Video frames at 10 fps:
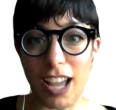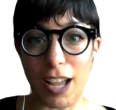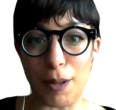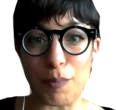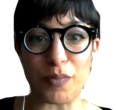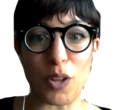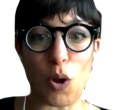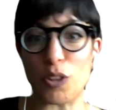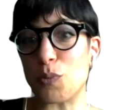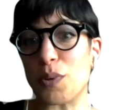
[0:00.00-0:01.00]

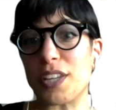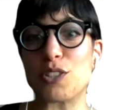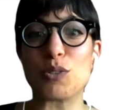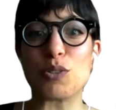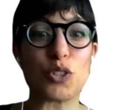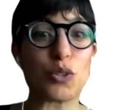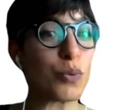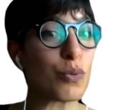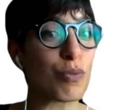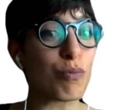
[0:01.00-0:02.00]
all the way to
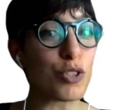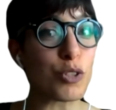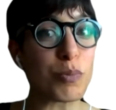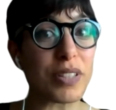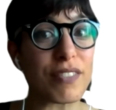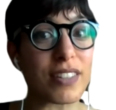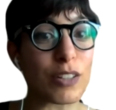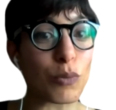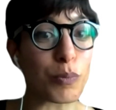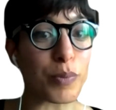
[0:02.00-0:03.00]
do you believe
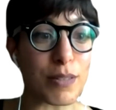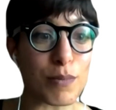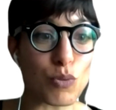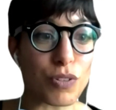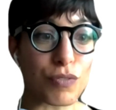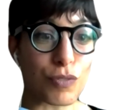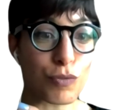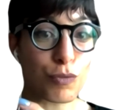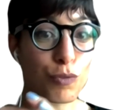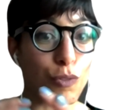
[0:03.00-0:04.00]
that there will be some sort of
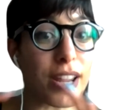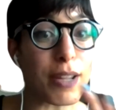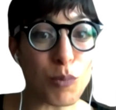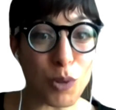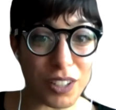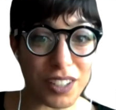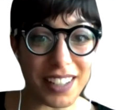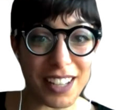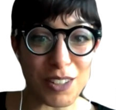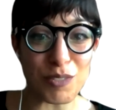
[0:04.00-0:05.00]

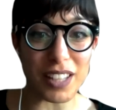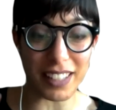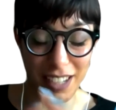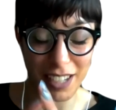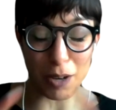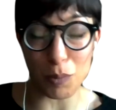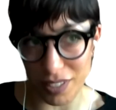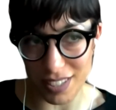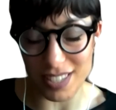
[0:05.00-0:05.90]
framework, kind of like, and I want